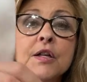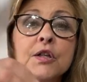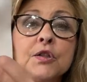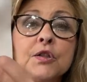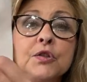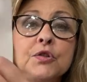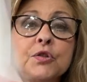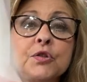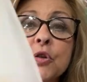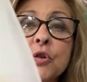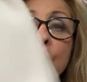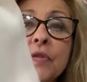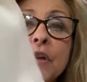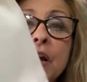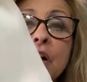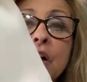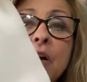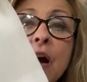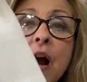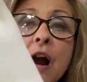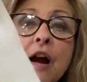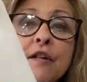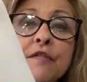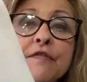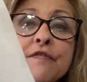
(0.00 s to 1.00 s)
So there
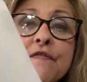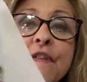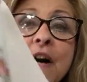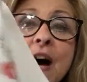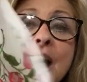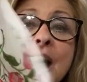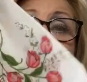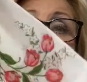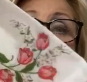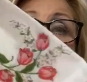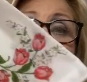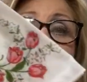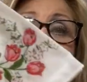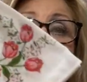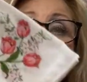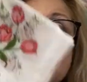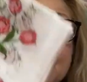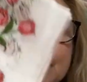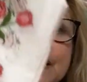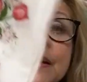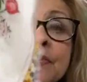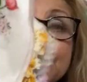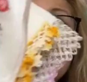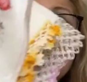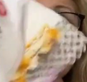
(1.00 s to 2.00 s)
are five
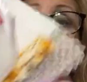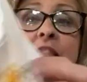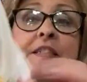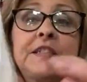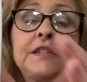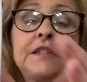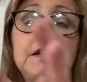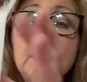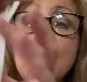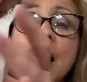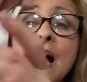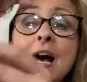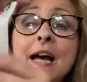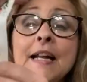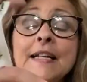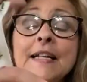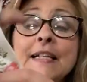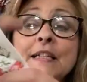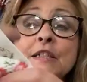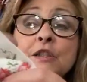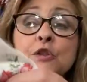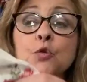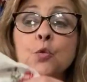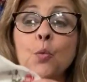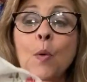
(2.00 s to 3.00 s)
in this lot
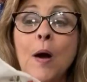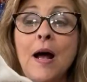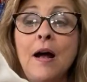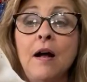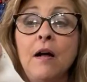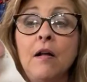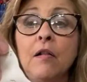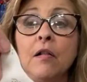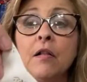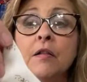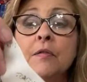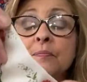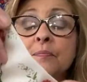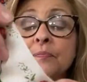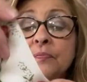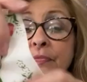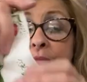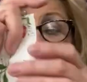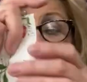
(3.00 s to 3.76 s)
as well.